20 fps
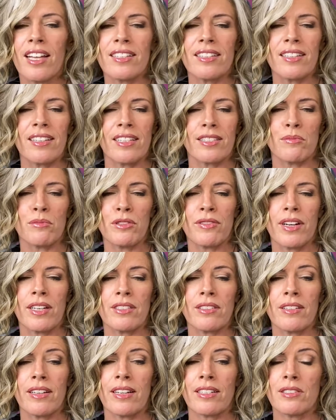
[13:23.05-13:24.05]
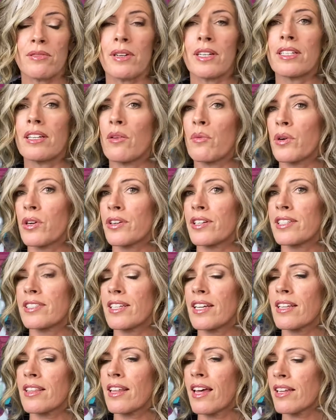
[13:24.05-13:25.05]
Let's move on to the next one. We're going to
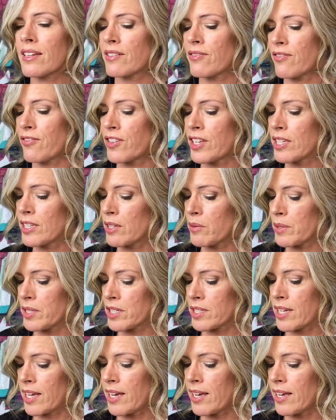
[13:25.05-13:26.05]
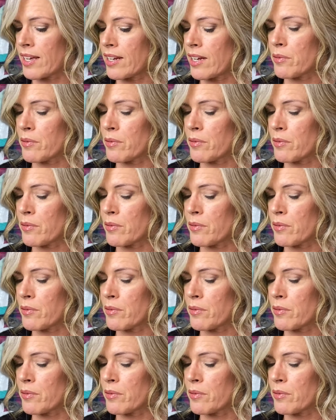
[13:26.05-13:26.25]
take that feeling we just had